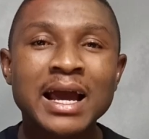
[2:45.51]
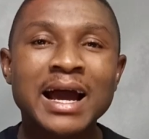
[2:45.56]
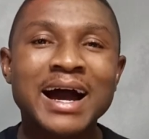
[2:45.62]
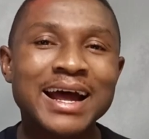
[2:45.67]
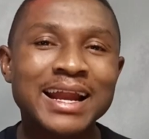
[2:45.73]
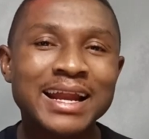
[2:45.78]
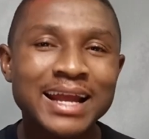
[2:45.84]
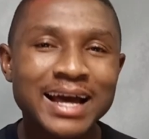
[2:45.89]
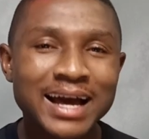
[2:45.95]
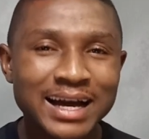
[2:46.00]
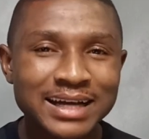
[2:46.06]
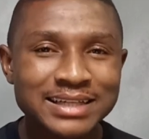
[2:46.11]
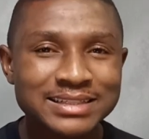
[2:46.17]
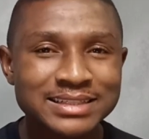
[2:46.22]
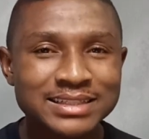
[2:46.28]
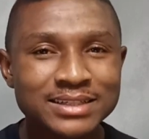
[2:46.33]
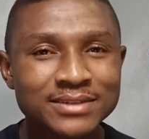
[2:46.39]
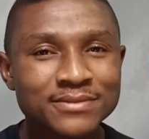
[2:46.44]
An
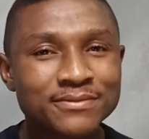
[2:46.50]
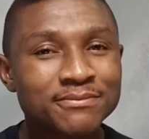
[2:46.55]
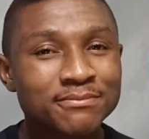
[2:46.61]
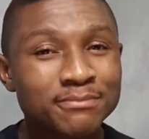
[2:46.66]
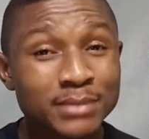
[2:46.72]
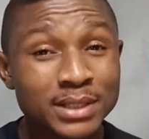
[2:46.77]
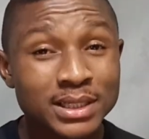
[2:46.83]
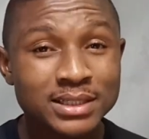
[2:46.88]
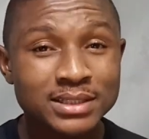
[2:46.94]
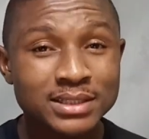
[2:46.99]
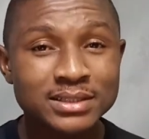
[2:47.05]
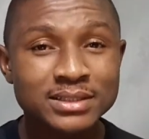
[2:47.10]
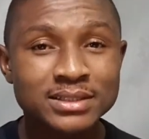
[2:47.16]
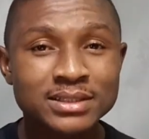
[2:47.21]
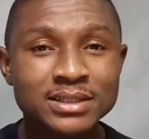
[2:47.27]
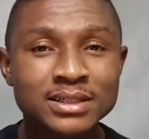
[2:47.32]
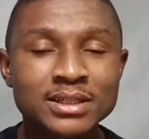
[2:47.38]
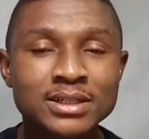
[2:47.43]
active
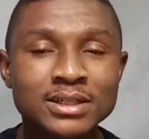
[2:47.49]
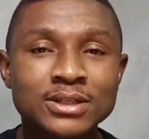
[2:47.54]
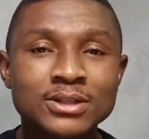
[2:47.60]
means,